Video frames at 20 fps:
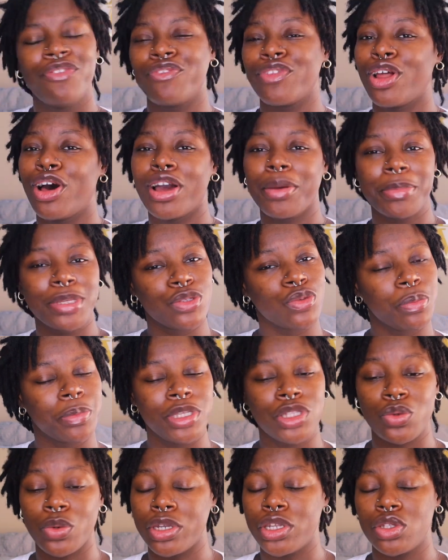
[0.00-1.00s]
Vlogmas will be
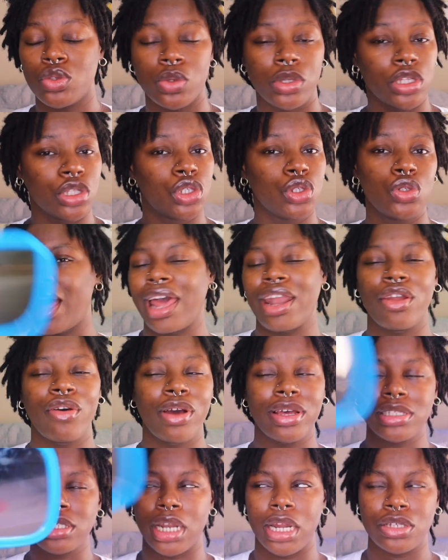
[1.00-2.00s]
2022. I know I
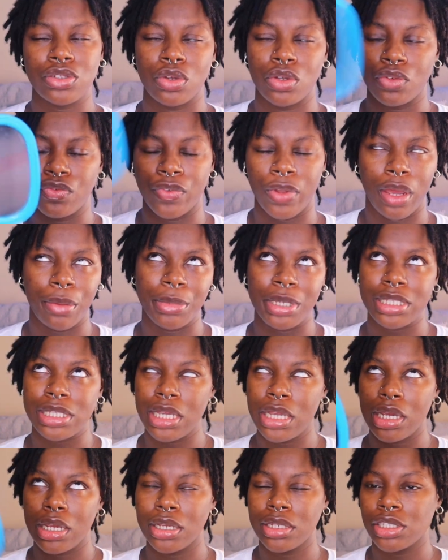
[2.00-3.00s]
said I was gonna do Vlogmas
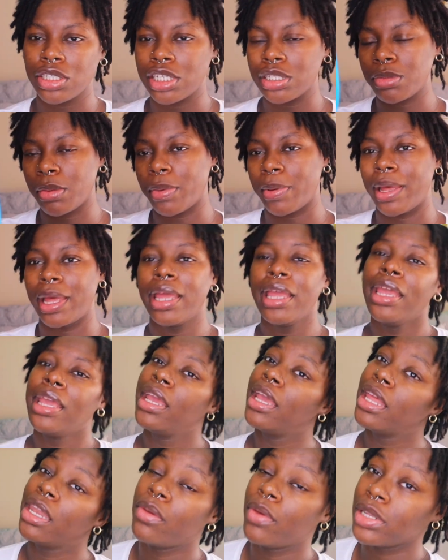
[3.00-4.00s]
and change my mind.
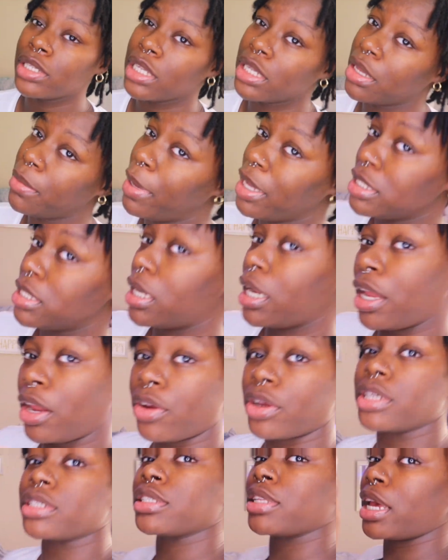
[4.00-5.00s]
Anyways, let's get back to the hair
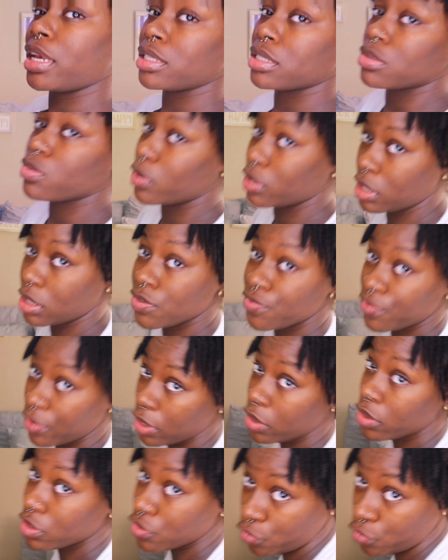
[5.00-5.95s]
because that's what this video is